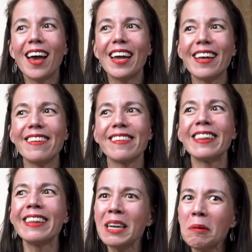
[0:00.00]
is a
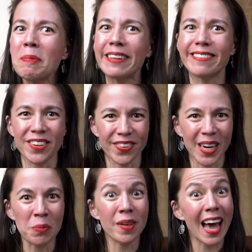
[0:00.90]
little bit
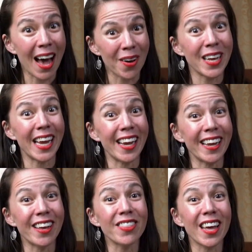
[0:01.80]
different with how
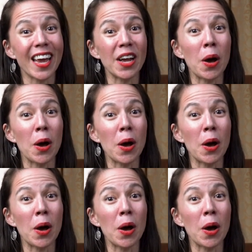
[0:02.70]
they